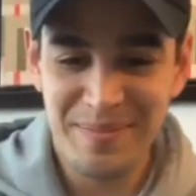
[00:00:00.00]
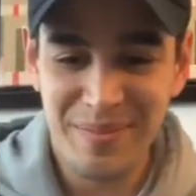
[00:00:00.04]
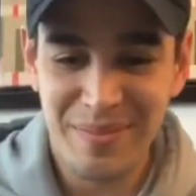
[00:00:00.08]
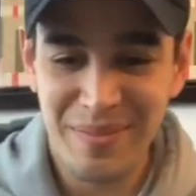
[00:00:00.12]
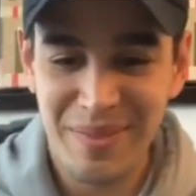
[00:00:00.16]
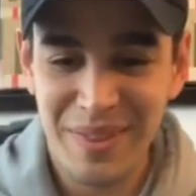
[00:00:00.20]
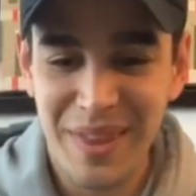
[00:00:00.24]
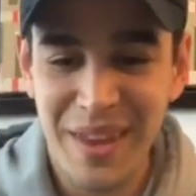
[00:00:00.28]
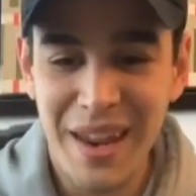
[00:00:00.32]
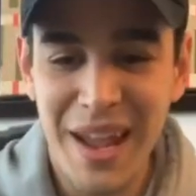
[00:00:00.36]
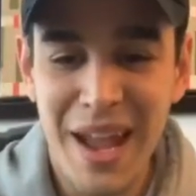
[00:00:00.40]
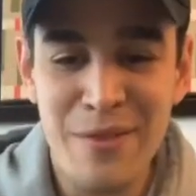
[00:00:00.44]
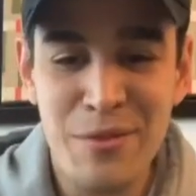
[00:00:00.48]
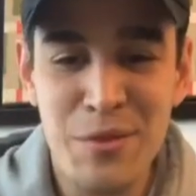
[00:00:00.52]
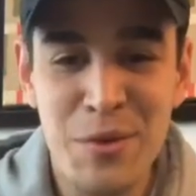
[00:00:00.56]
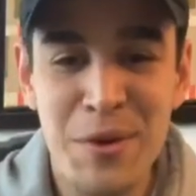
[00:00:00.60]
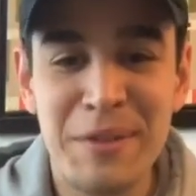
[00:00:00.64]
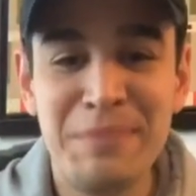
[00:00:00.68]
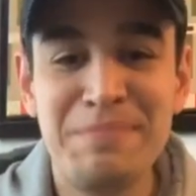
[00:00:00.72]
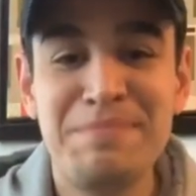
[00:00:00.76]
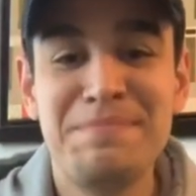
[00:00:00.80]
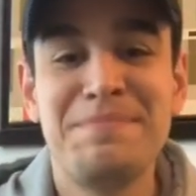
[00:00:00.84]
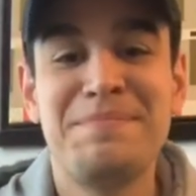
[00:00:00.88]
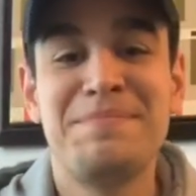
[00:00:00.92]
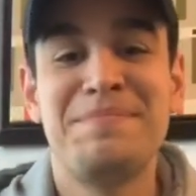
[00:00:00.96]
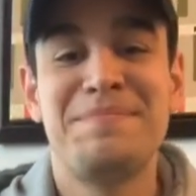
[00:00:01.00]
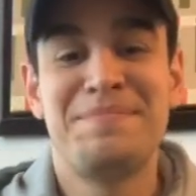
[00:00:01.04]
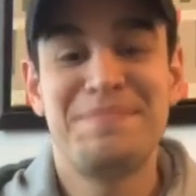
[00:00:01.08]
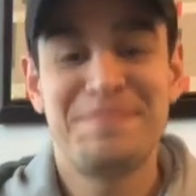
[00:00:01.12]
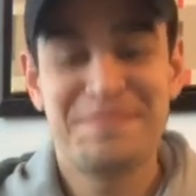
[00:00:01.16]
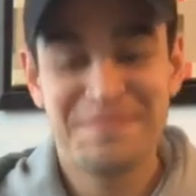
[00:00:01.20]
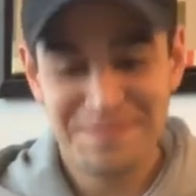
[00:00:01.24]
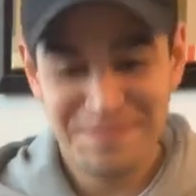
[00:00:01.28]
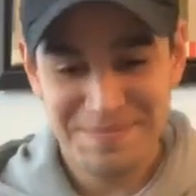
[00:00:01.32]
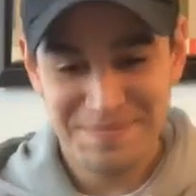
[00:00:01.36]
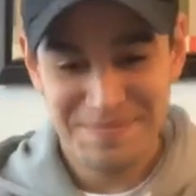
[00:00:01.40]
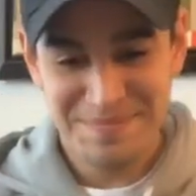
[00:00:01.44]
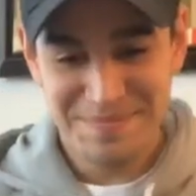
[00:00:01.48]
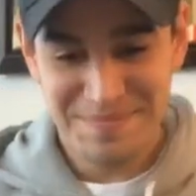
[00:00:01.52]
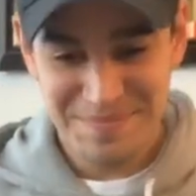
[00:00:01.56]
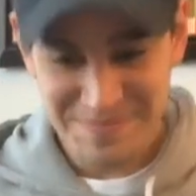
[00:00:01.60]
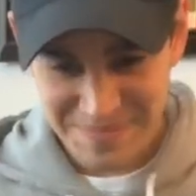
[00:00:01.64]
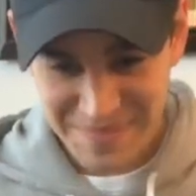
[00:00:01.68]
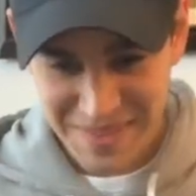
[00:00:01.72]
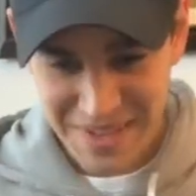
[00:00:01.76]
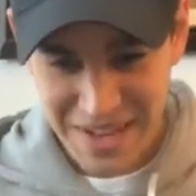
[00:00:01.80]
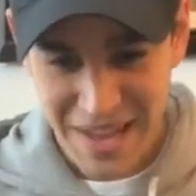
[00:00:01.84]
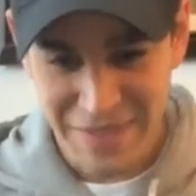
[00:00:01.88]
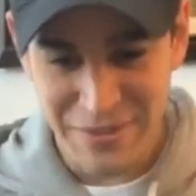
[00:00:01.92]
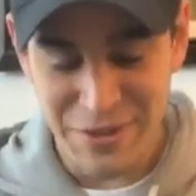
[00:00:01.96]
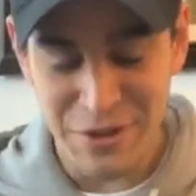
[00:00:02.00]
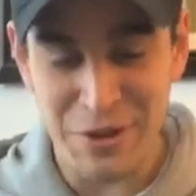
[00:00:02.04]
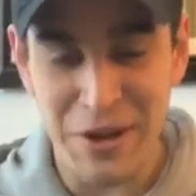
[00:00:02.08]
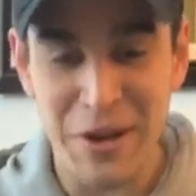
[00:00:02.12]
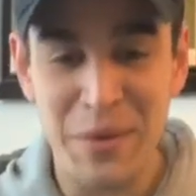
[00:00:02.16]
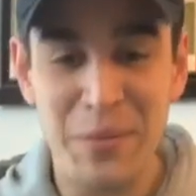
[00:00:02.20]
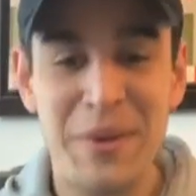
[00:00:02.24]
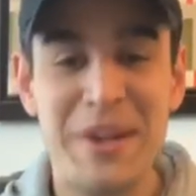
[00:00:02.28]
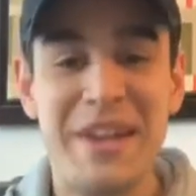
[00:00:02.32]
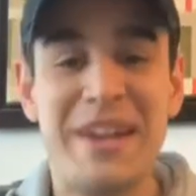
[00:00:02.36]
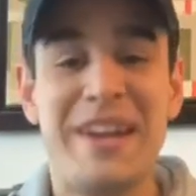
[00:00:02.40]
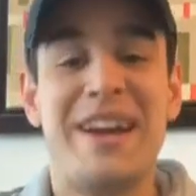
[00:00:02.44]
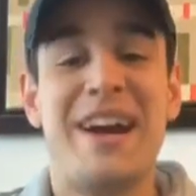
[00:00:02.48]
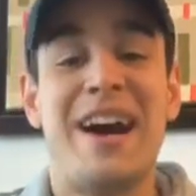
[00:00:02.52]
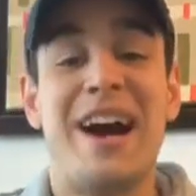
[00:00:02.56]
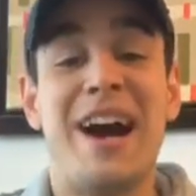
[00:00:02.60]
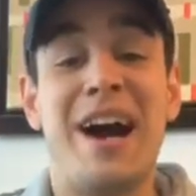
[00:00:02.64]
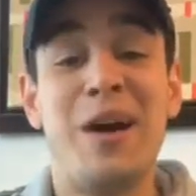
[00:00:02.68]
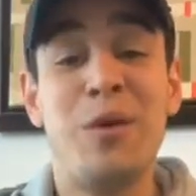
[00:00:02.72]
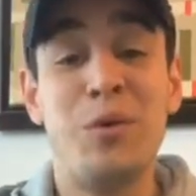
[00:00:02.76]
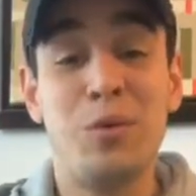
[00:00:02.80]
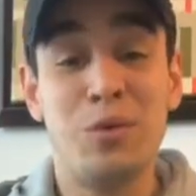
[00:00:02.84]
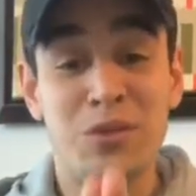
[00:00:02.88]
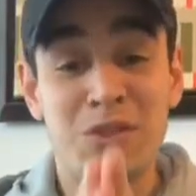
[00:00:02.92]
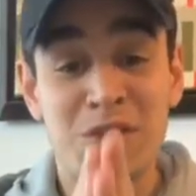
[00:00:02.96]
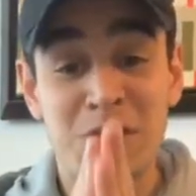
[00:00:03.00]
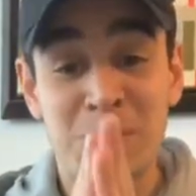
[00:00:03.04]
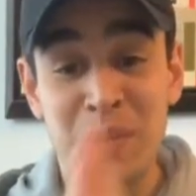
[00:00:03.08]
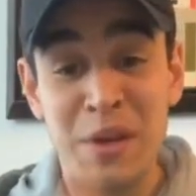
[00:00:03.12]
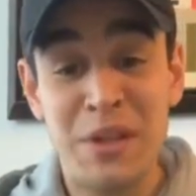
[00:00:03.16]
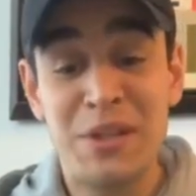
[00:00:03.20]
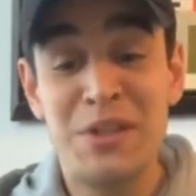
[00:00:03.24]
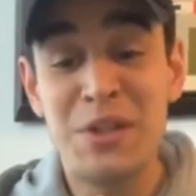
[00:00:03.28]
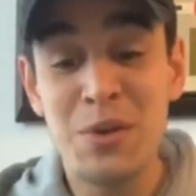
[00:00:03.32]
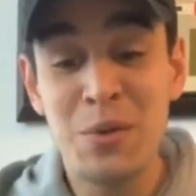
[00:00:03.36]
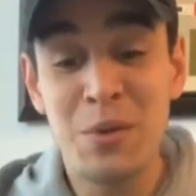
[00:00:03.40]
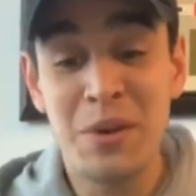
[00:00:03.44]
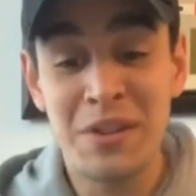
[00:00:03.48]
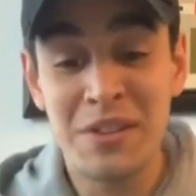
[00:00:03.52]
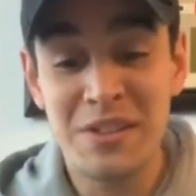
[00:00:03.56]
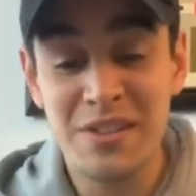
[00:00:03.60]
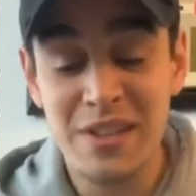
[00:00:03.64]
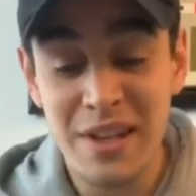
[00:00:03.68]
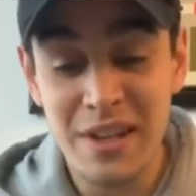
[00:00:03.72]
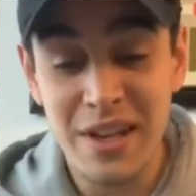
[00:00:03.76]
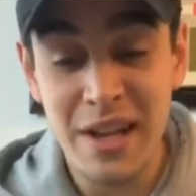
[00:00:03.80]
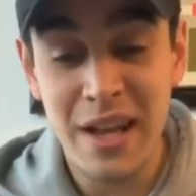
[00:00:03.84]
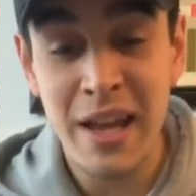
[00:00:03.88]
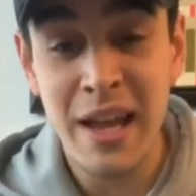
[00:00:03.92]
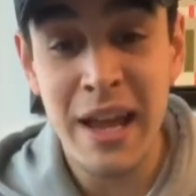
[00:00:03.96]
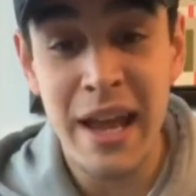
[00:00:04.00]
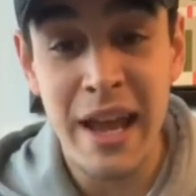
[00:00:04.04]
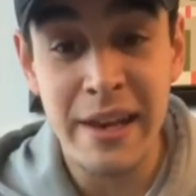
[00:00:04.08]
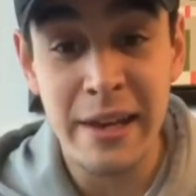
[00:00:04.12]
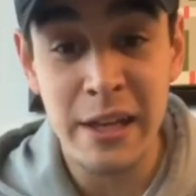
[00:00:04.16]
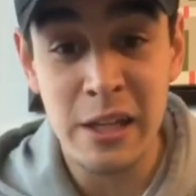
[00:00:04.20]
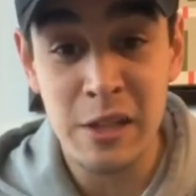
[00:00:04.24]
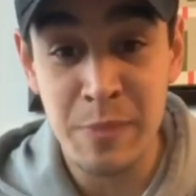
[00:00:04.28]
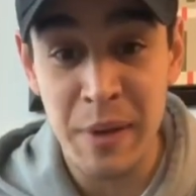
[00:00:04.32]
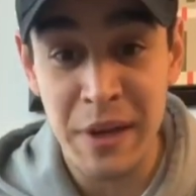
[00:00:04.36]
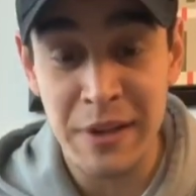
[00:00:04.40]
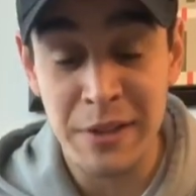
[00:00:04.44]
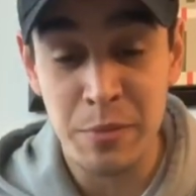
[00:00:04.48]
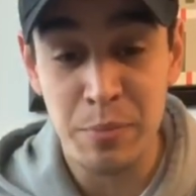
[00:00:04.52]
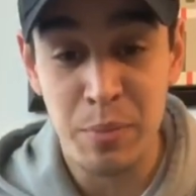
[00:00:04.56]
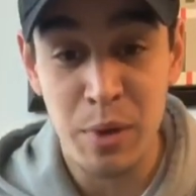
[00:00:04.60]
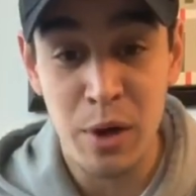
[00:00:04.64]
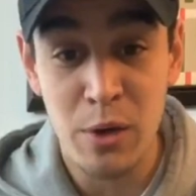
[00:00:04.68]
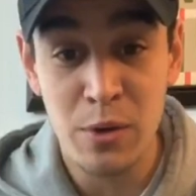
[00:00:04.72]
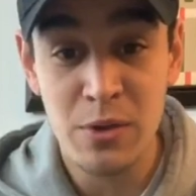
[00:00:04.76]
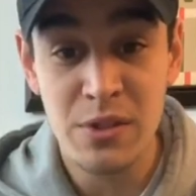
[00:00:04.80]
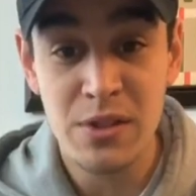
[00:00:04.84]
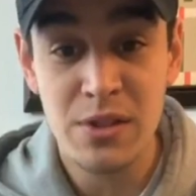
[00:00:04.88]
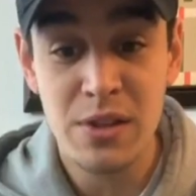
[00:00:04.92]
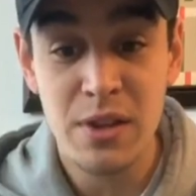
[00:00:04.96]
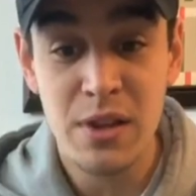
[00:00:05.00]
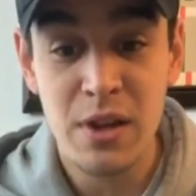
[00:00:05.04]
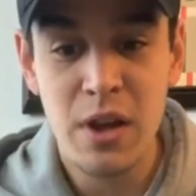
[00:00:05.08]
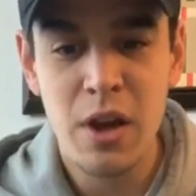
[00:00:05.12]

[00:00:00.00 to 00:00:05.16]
Everyone, have a great week. I will speak to you on Sunday and expect to post.